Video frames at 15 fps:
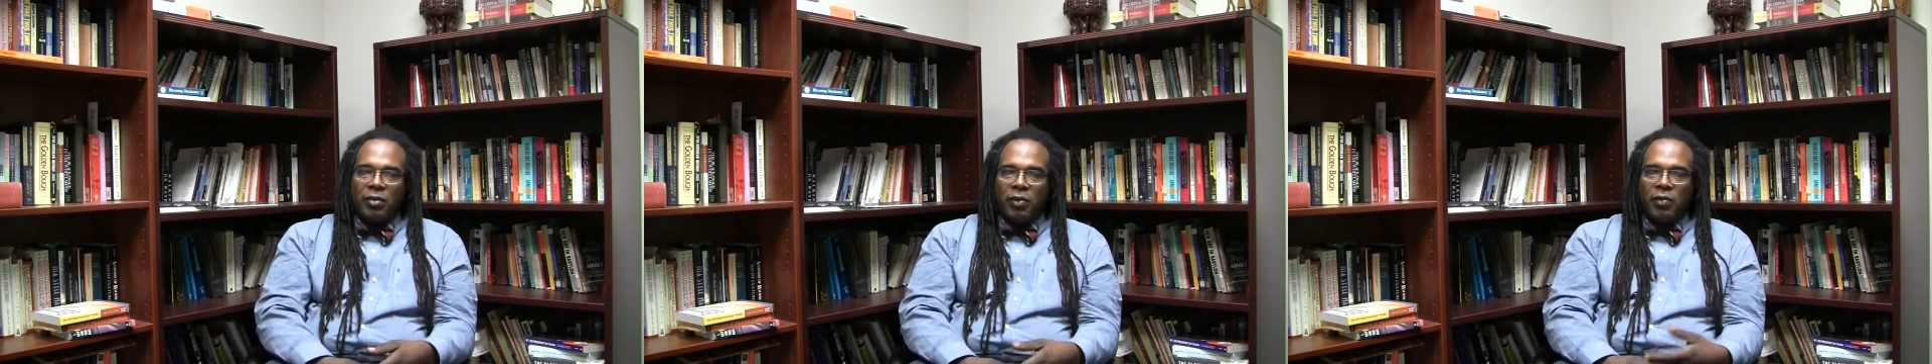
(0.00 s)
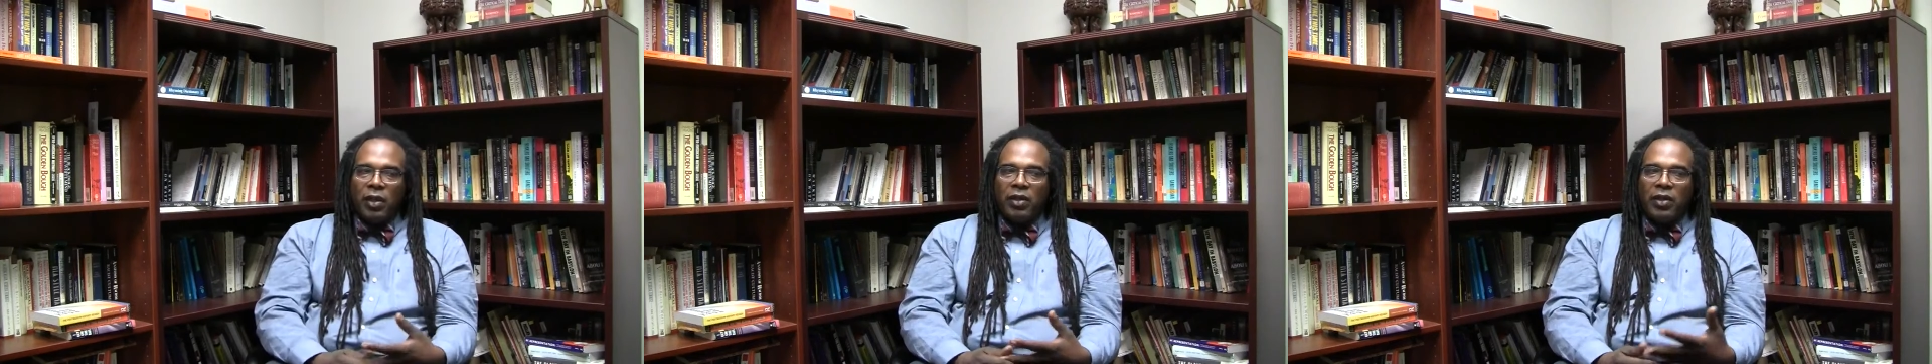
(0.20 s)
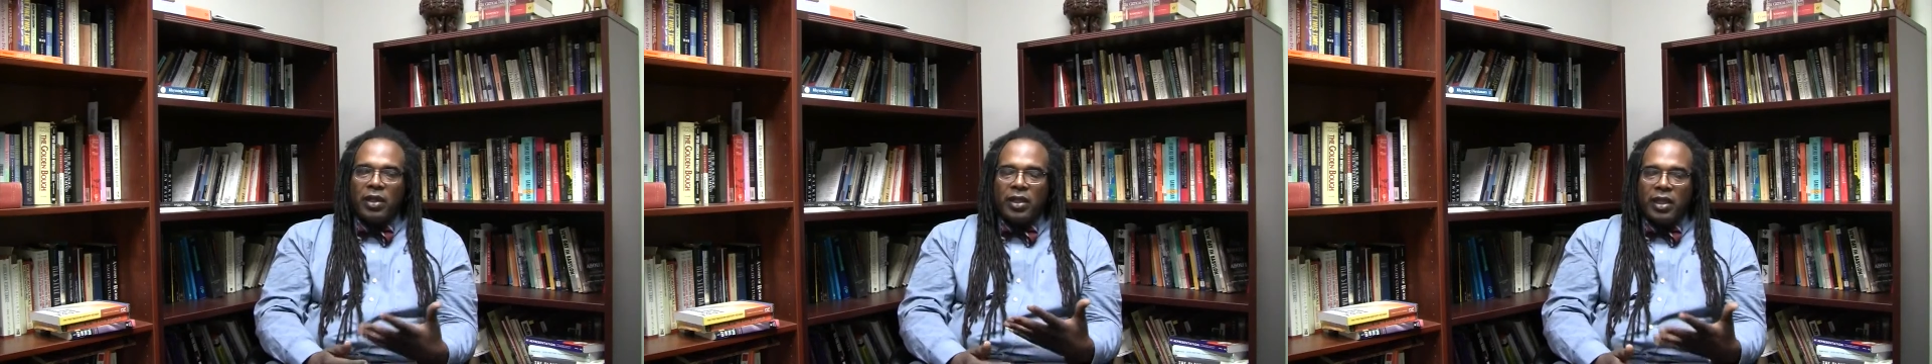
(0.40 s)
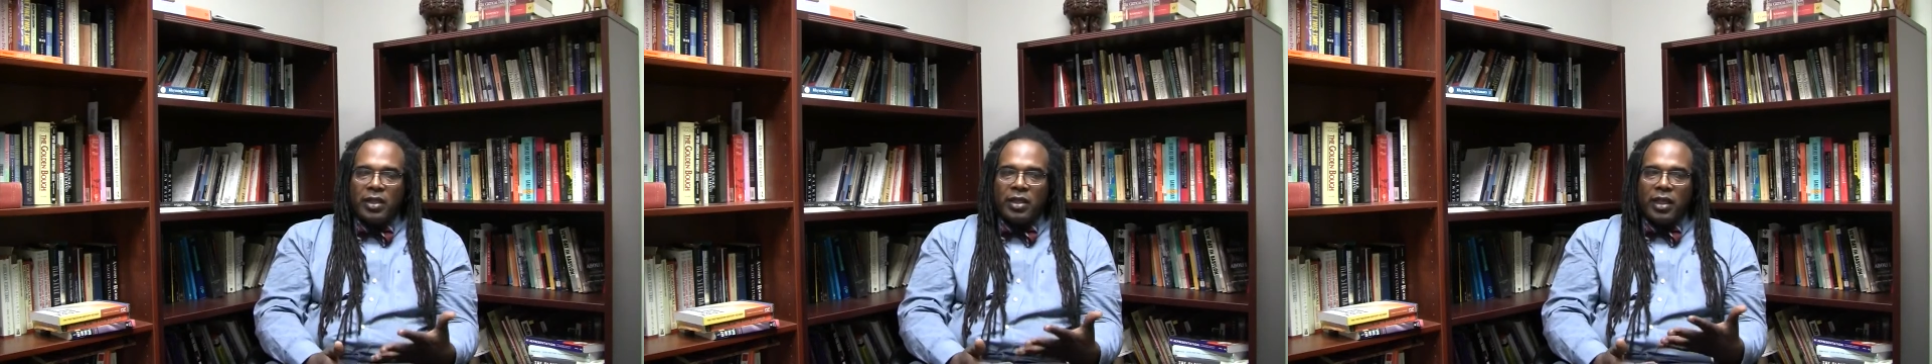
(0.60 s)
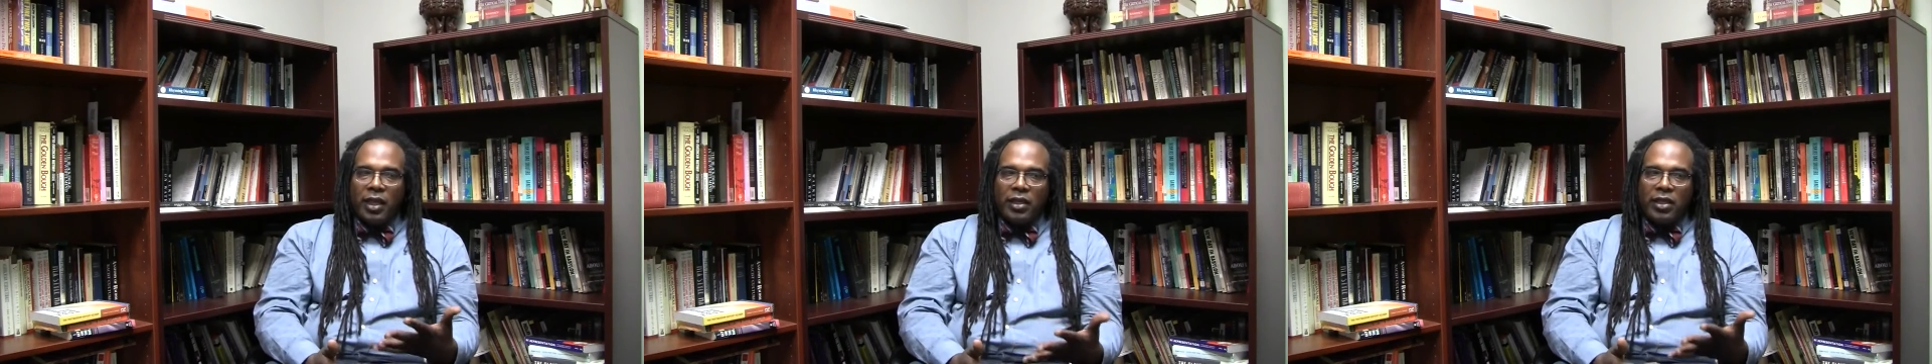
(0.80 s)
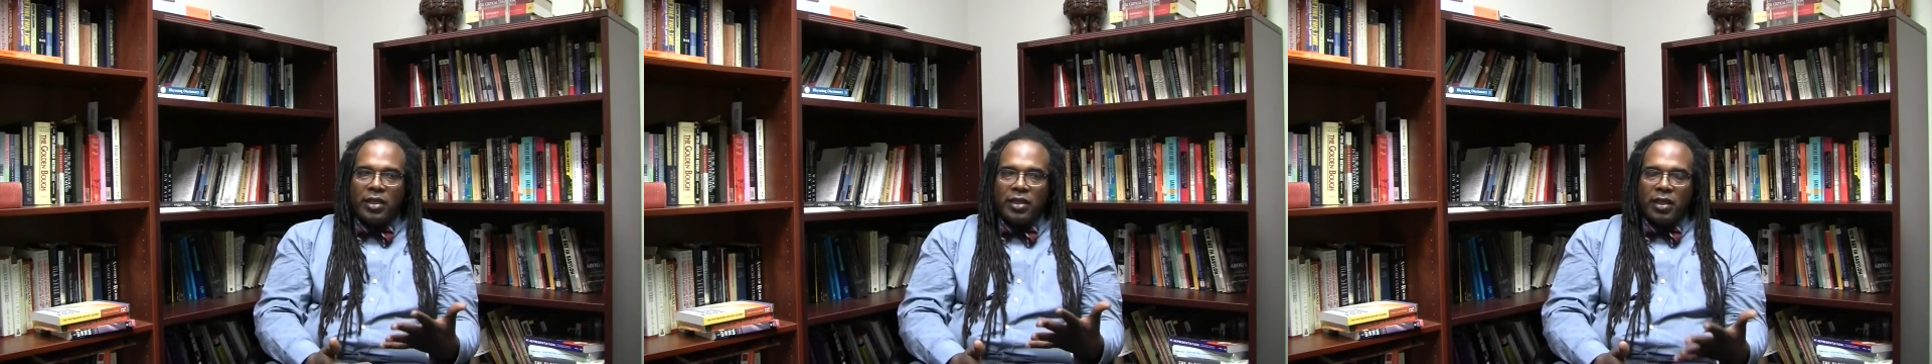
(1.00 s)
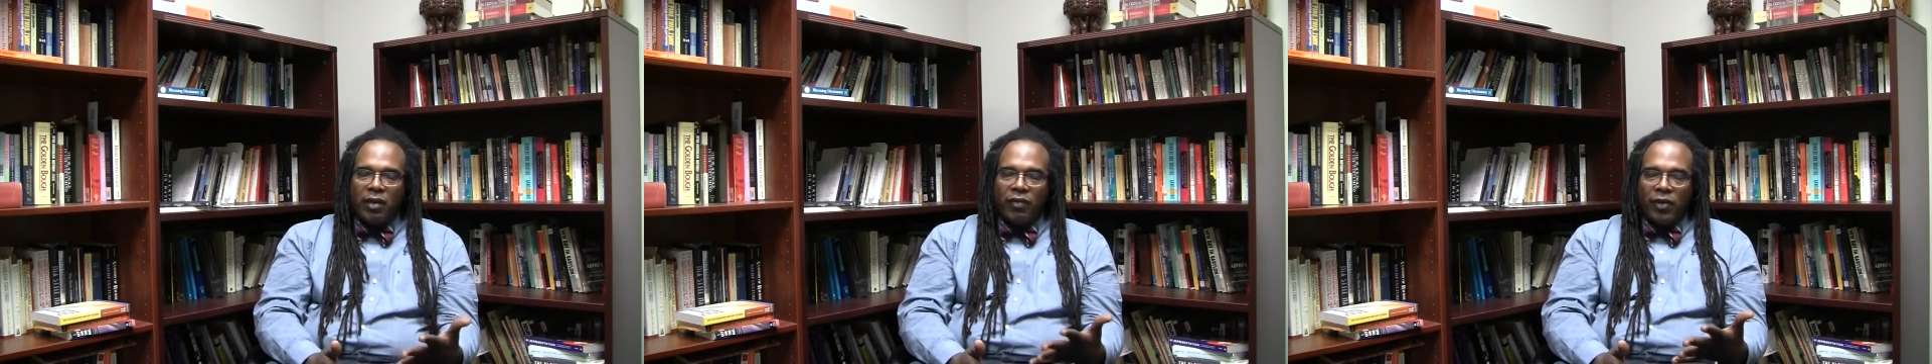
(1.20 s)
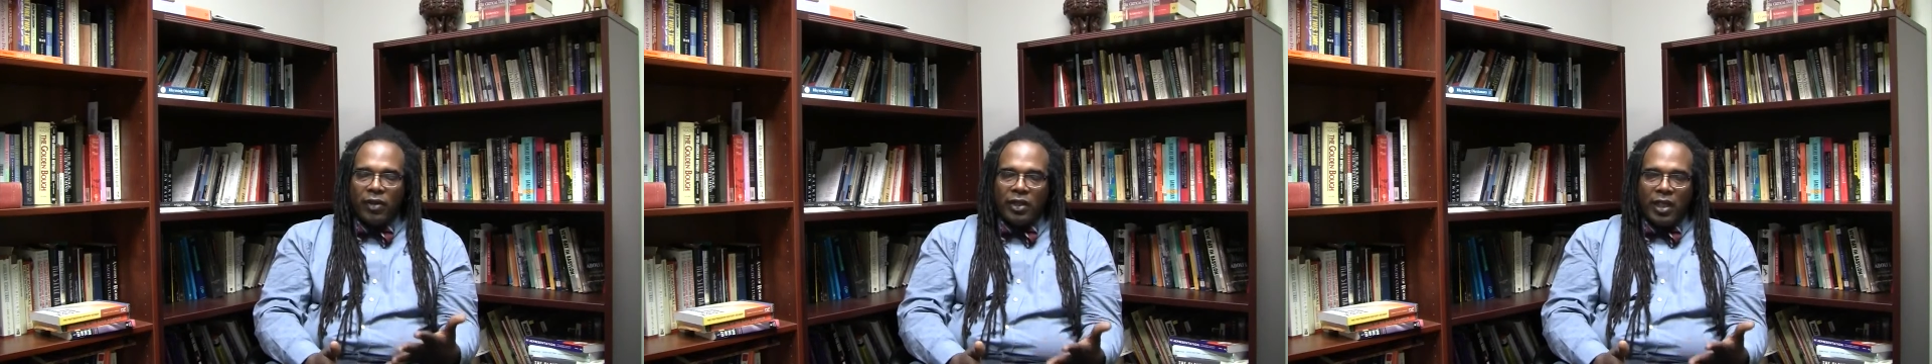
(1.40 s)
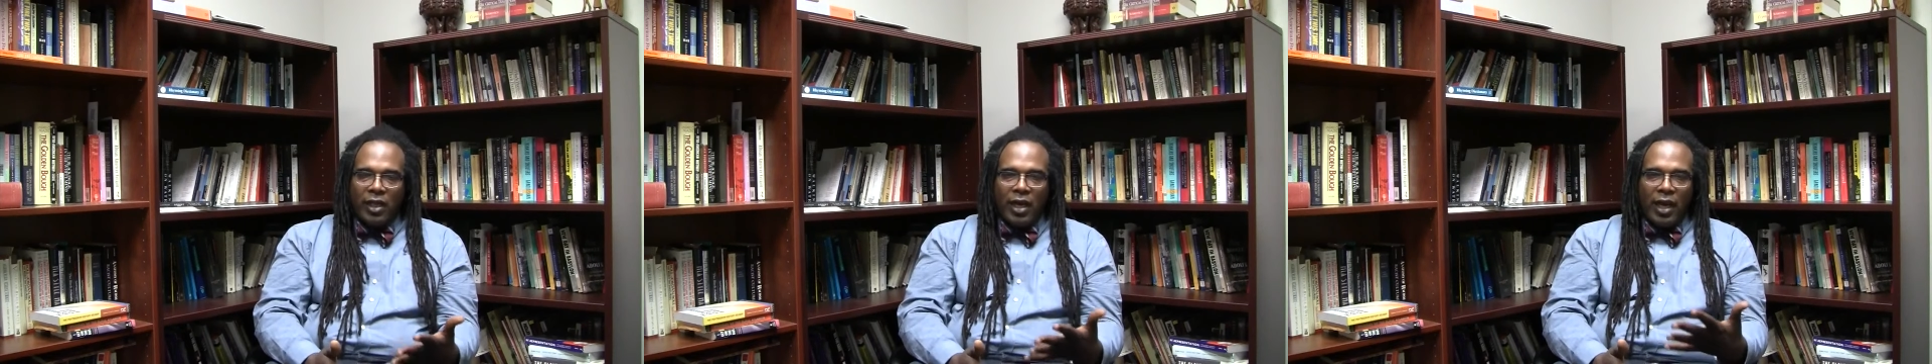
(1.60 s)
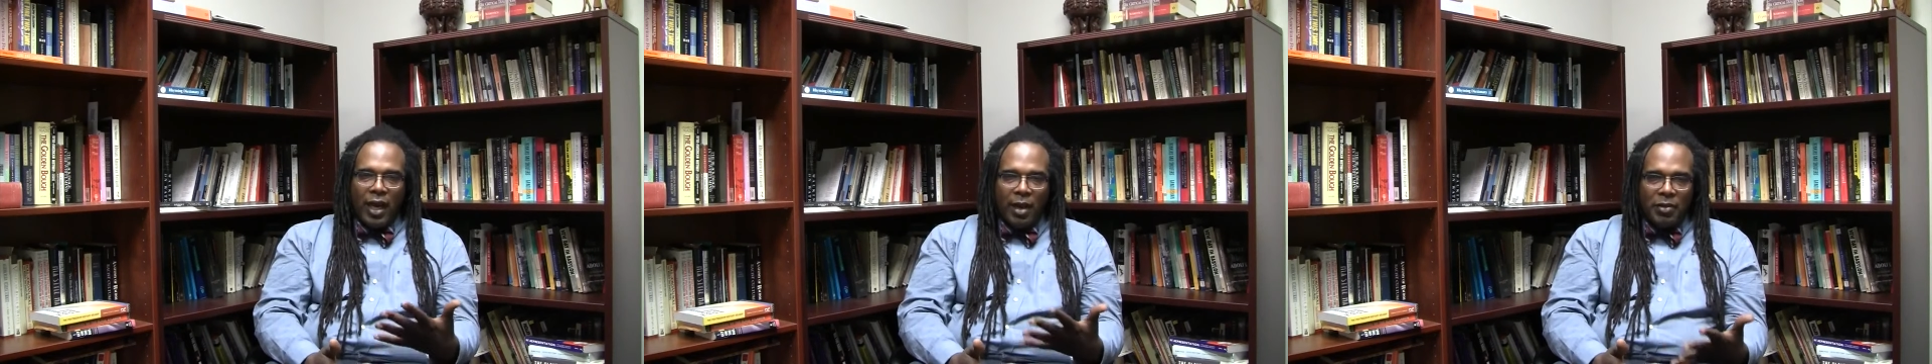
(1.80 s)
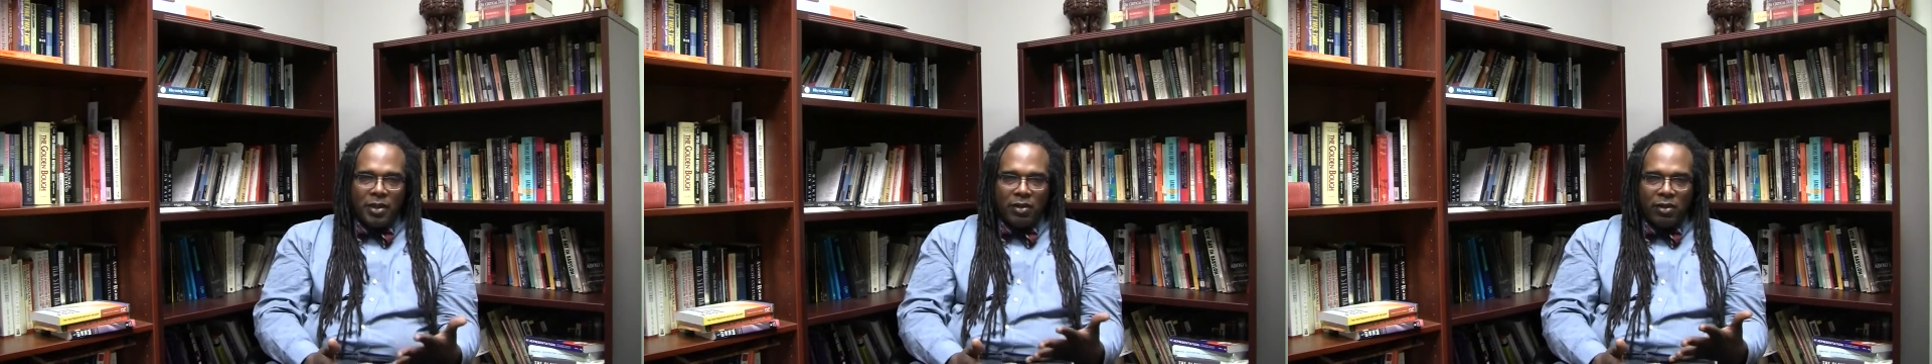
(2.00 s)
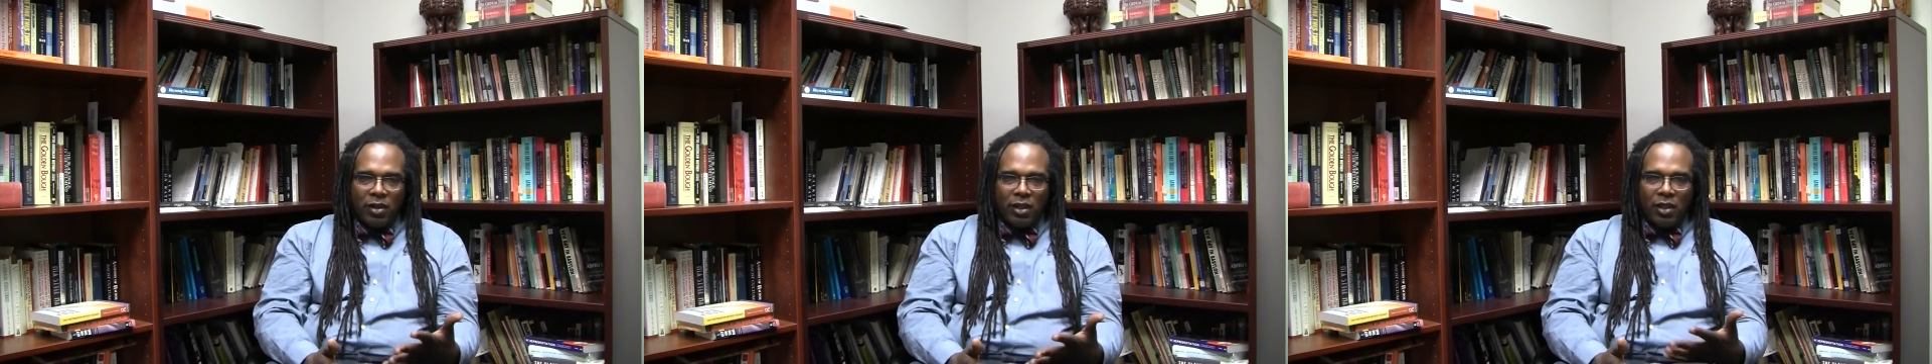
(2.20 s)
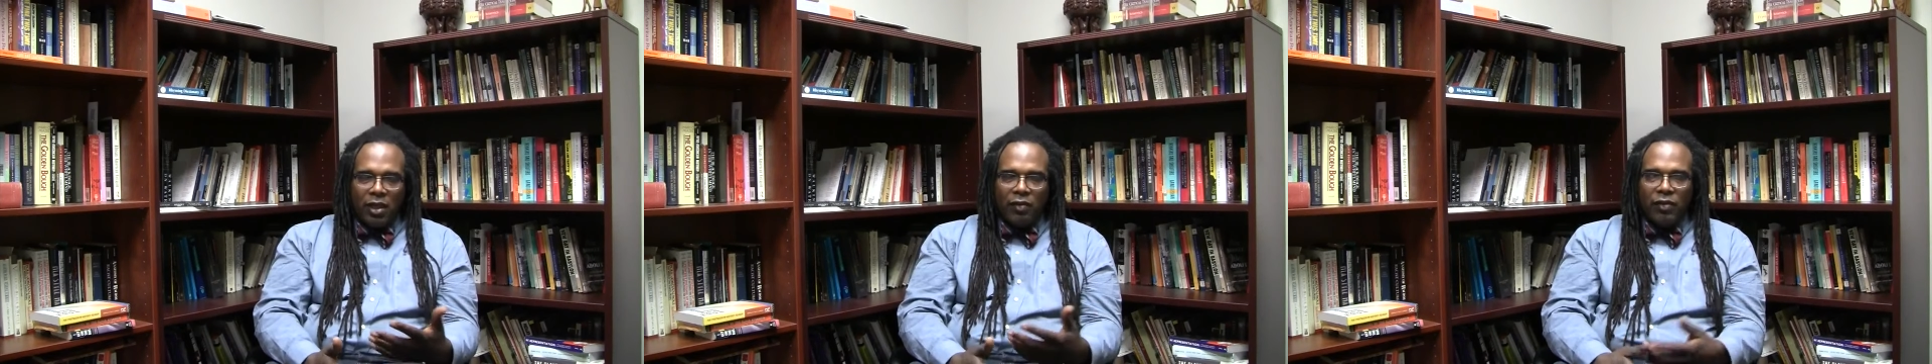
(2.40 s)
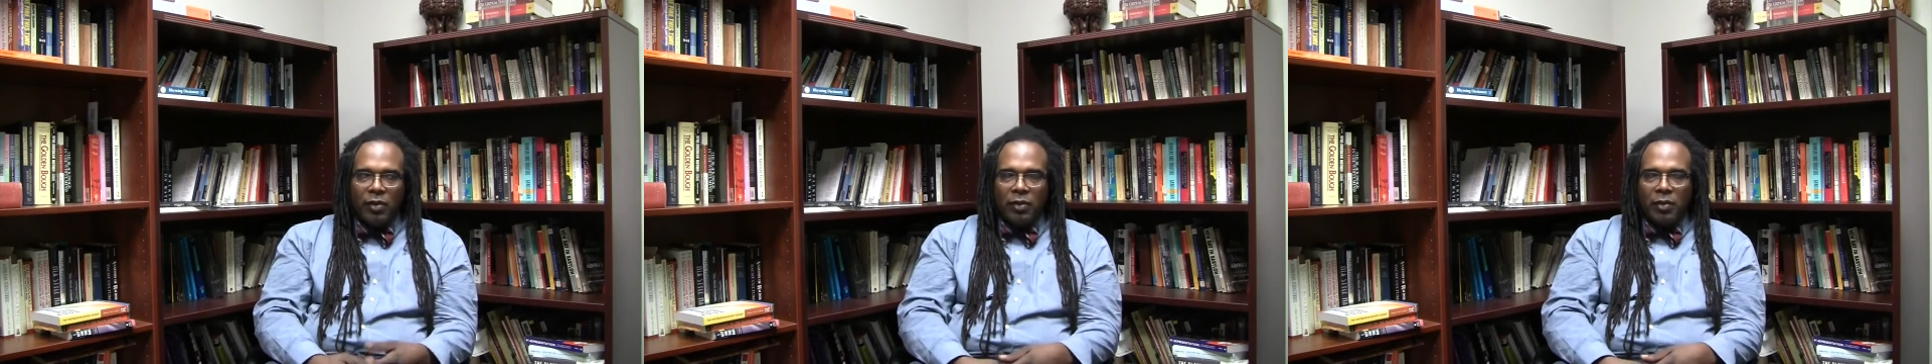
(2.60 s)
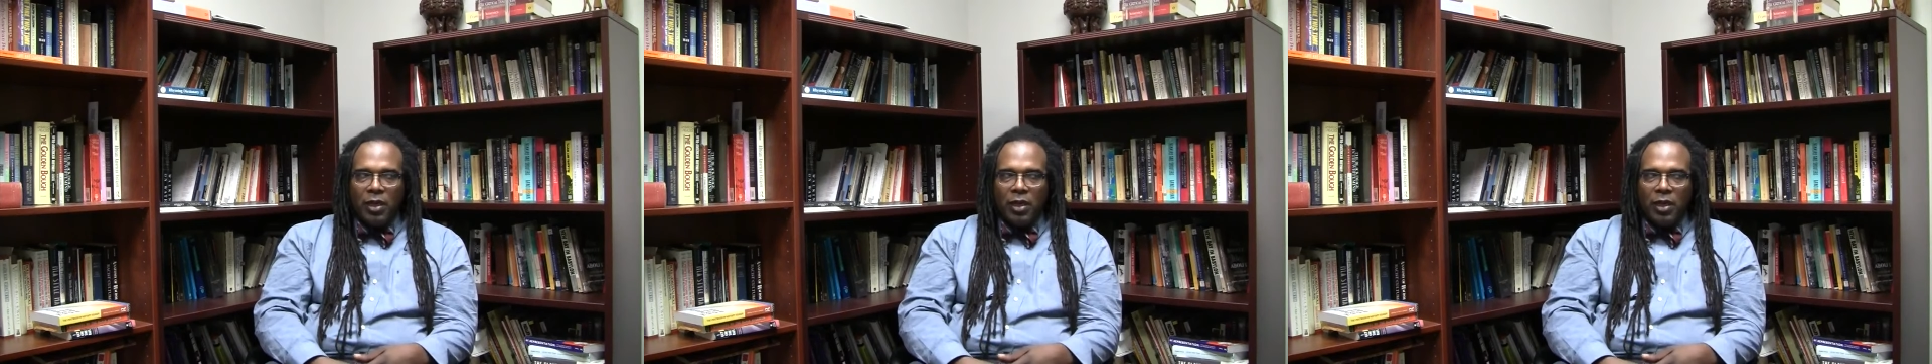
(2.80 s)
But one of the things that I discovered that I absolutely love